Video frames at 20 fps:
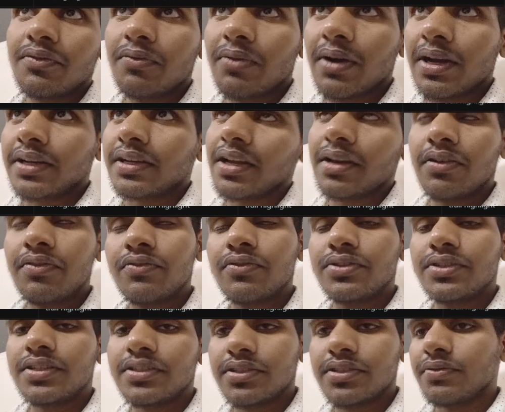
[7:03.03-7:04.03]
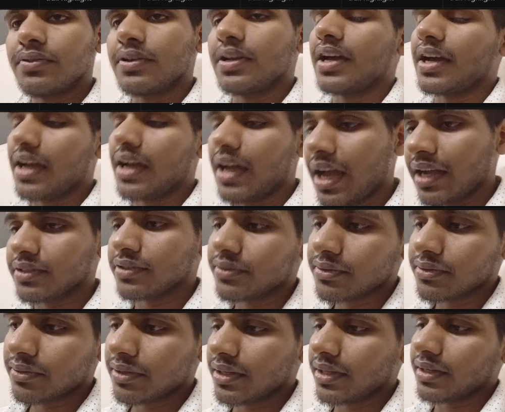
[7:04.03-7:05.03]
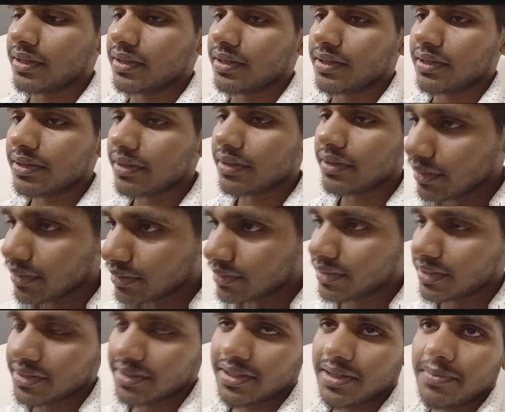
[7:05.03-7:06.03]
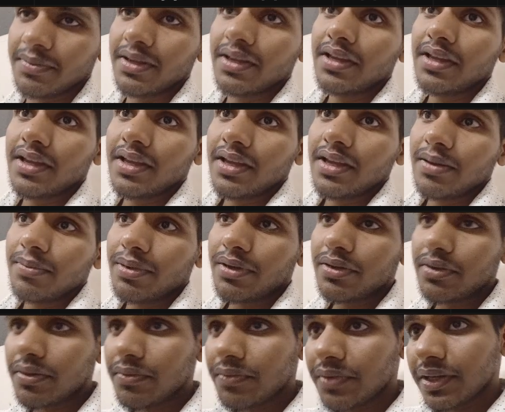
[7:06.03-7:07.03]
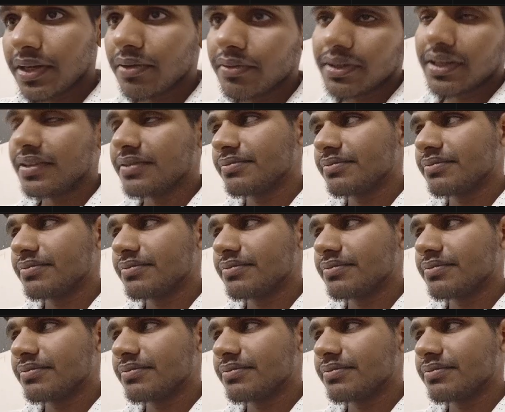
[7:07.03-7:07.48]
what kind of questions you will ask to the system, because without that